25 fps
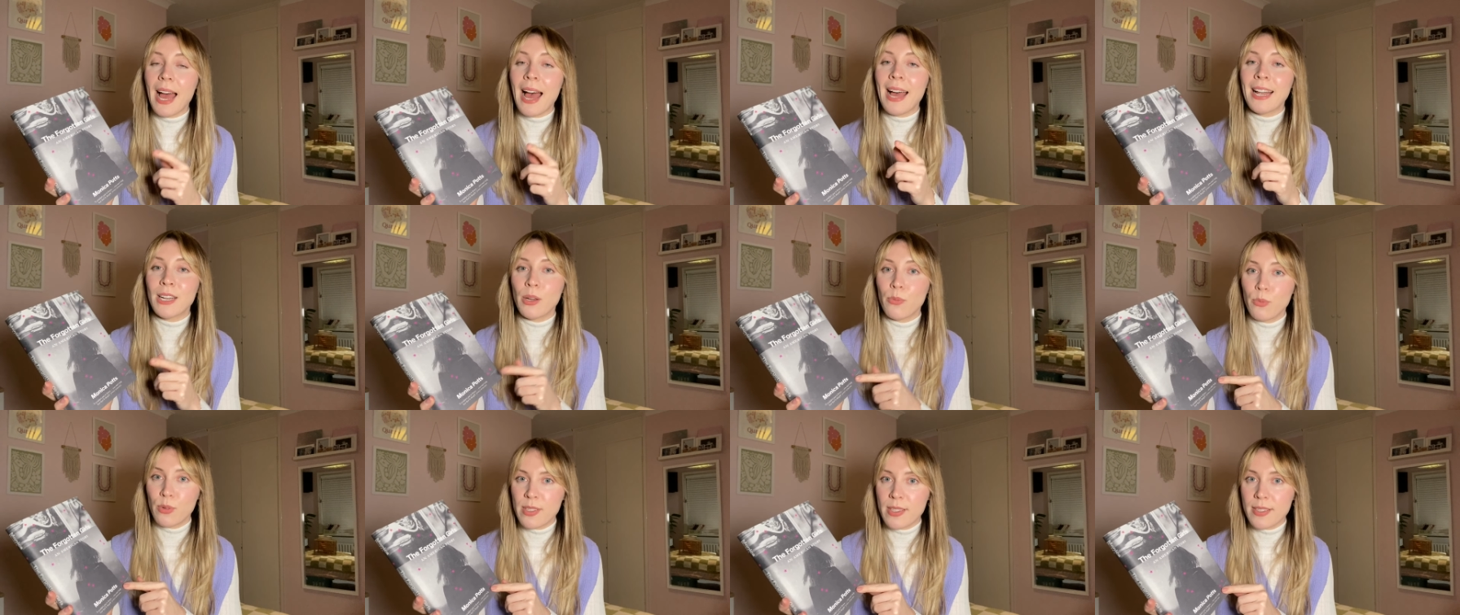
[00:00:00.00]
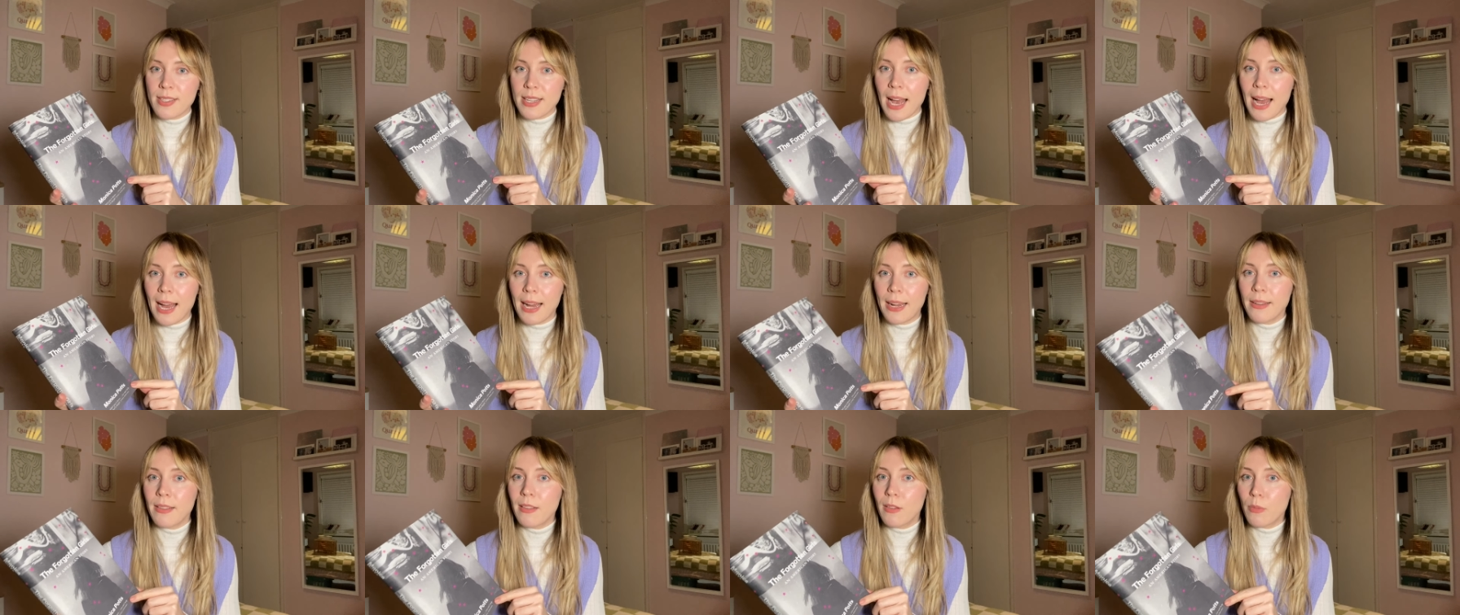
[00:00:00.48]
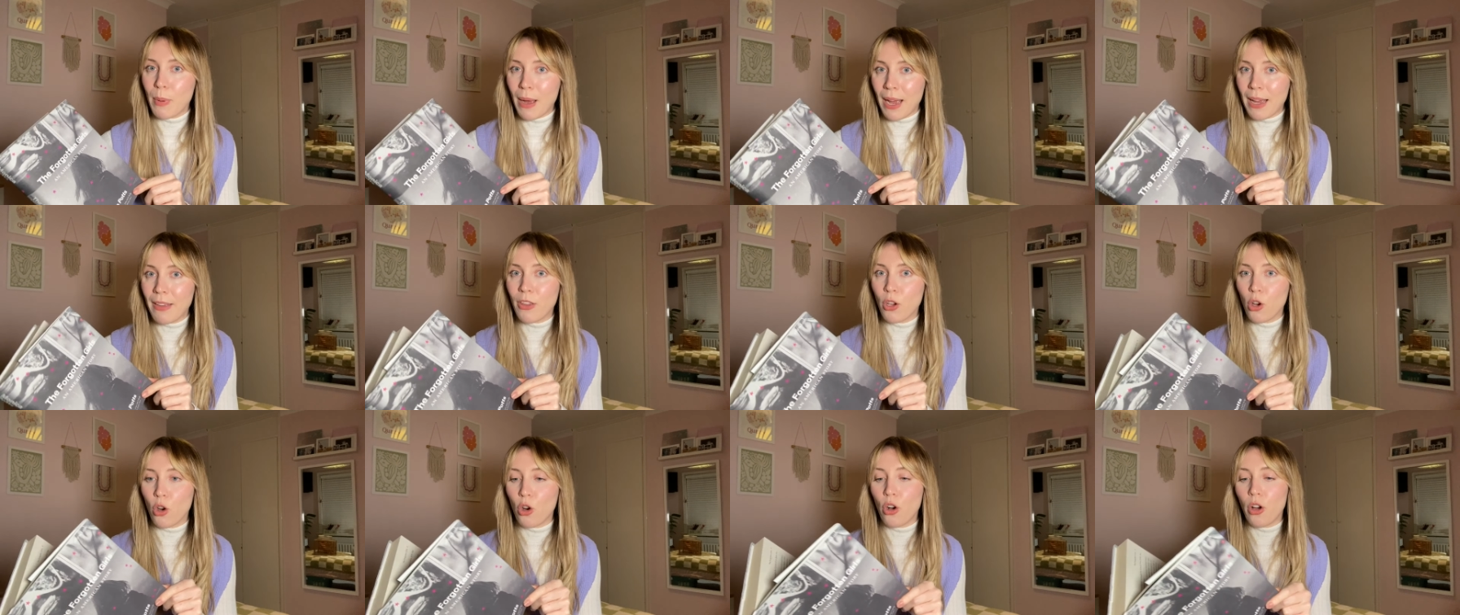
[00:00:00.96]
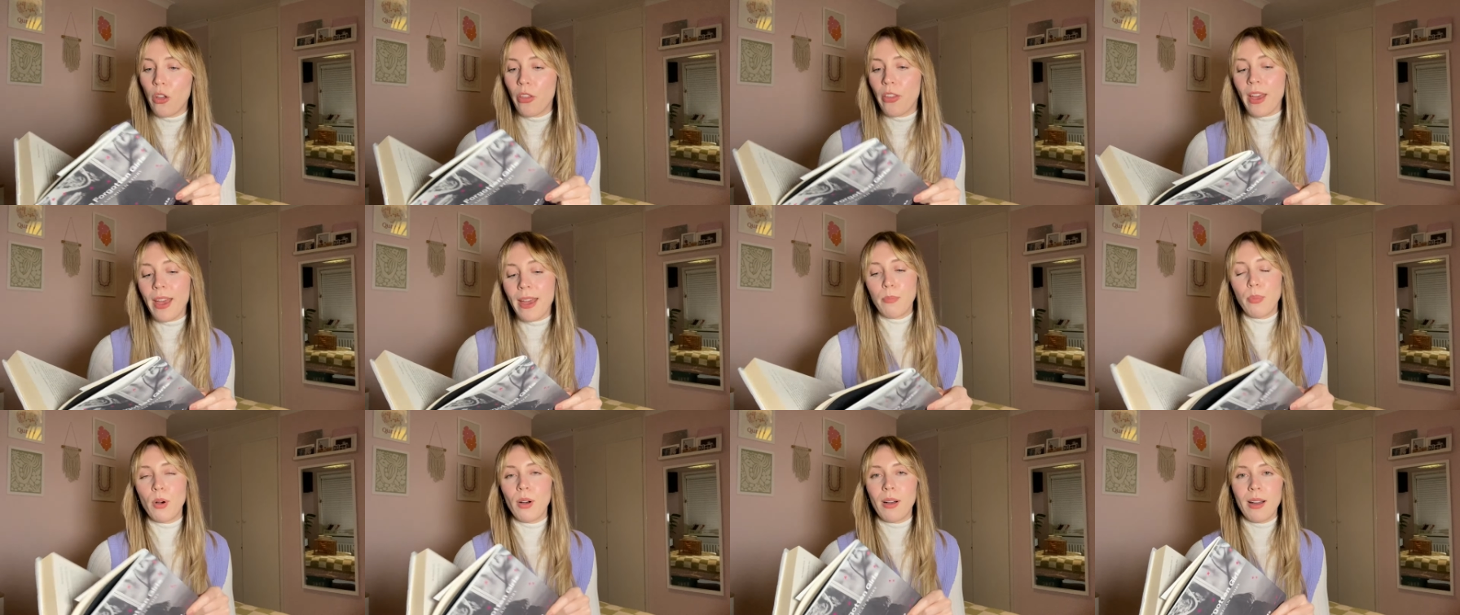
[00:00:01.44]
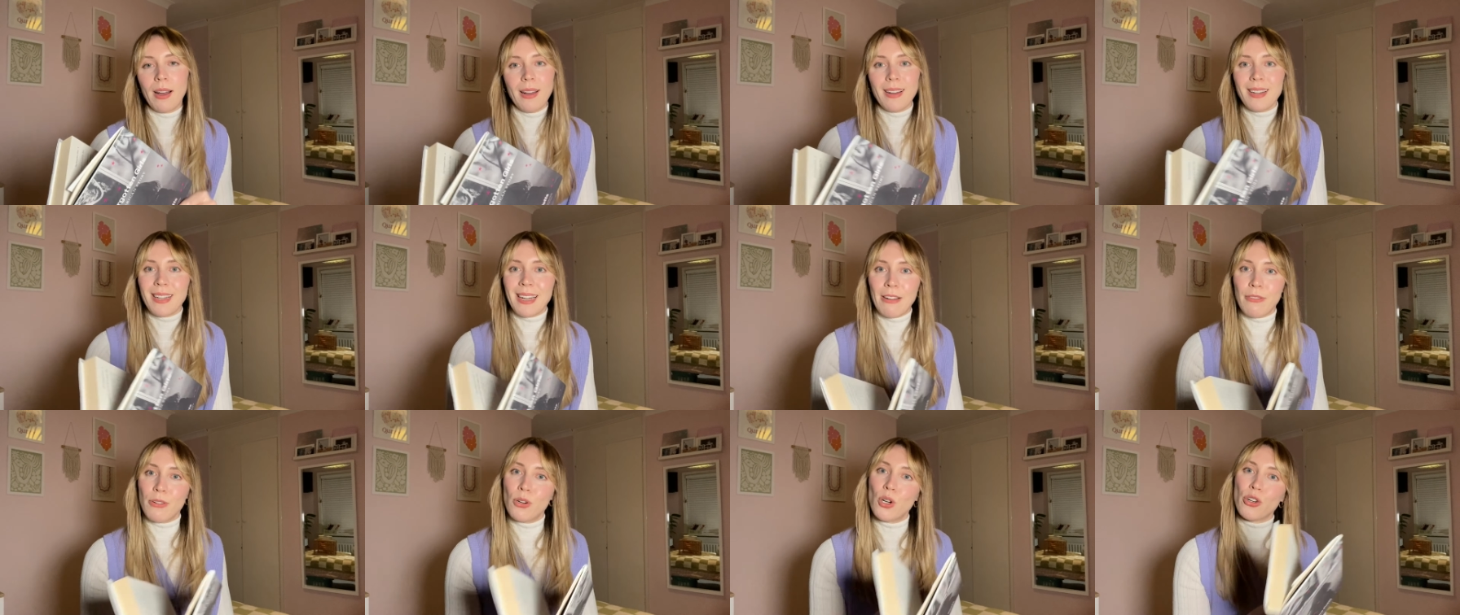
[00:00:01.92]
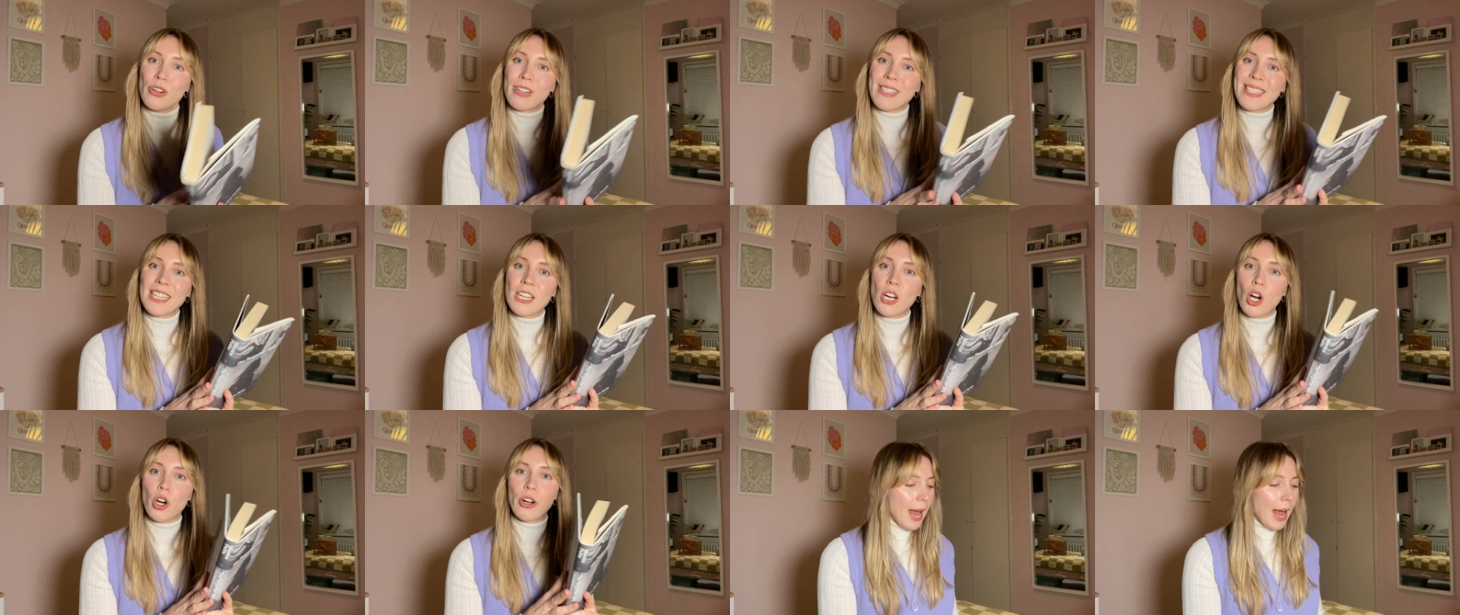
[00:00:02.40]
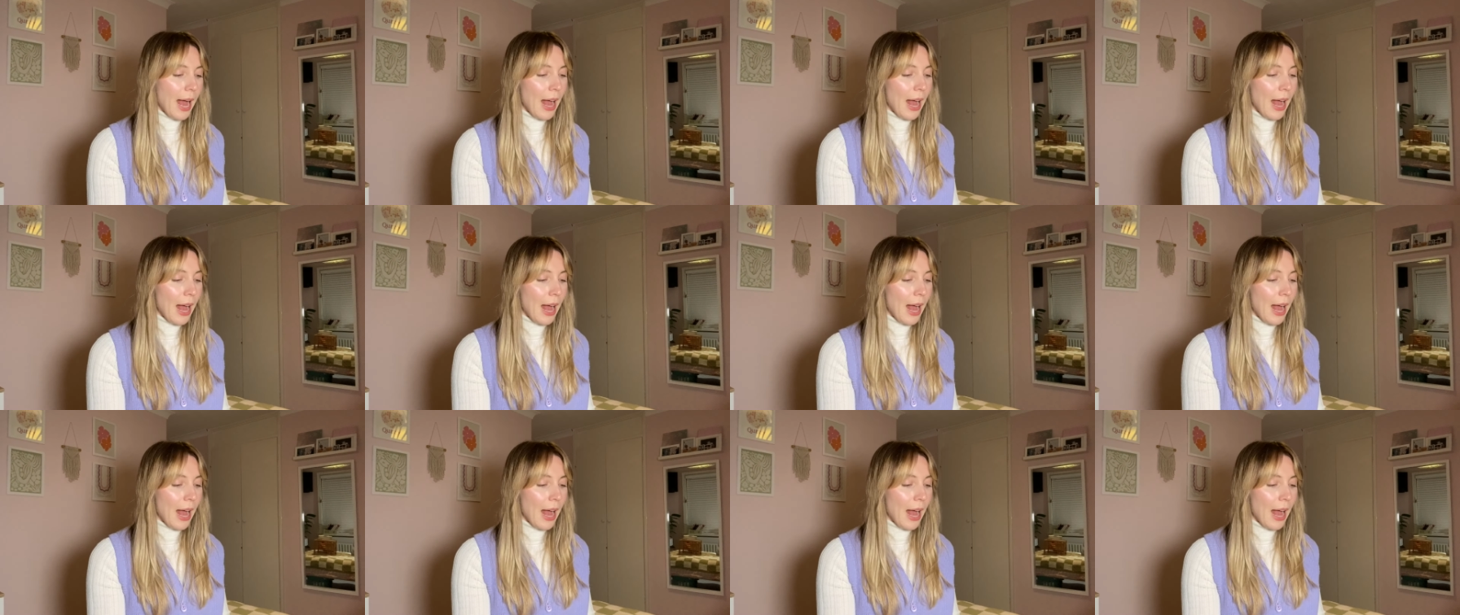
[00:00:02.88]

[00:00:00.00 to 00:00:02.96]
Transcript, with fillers: and it was signed by the author, but I've already got it.